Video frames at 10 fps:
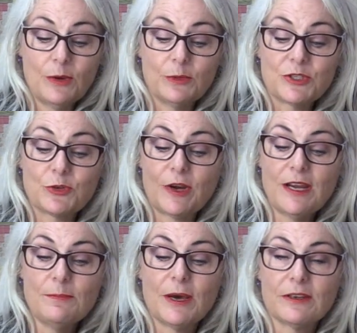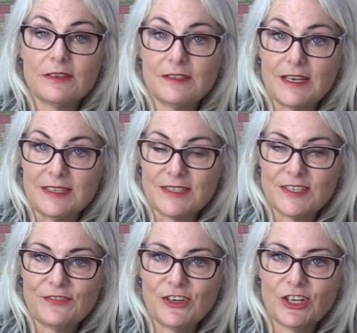What's great about it, it has
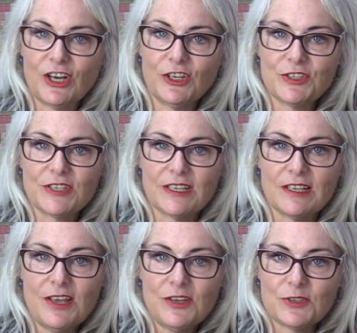different colors in it,